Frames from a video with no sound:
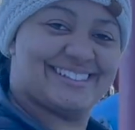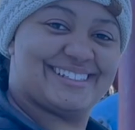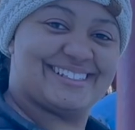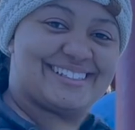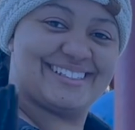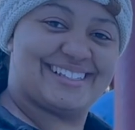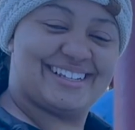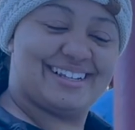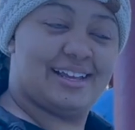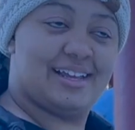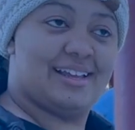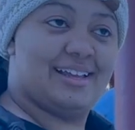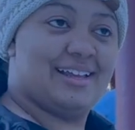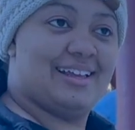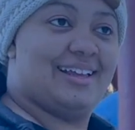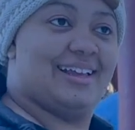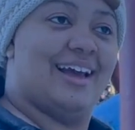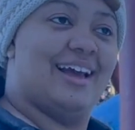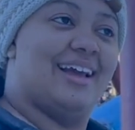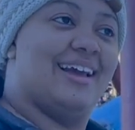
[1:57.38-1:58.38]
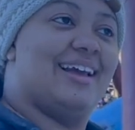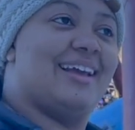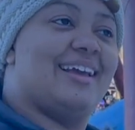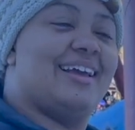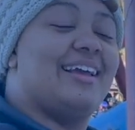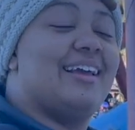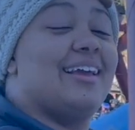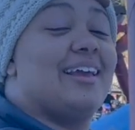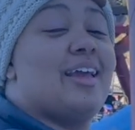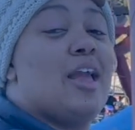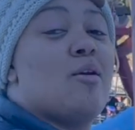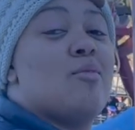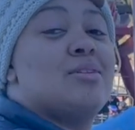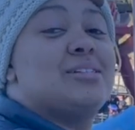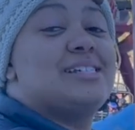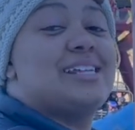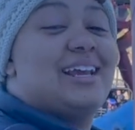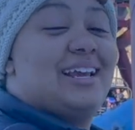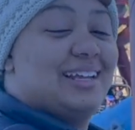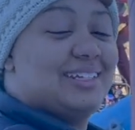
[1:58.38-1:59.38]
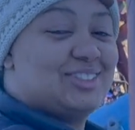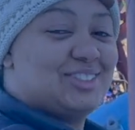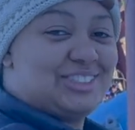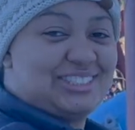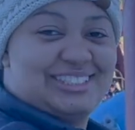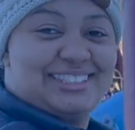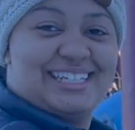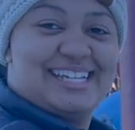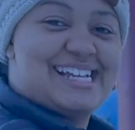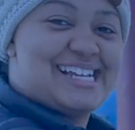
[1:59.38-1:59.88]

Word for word: Okay. It was an interesting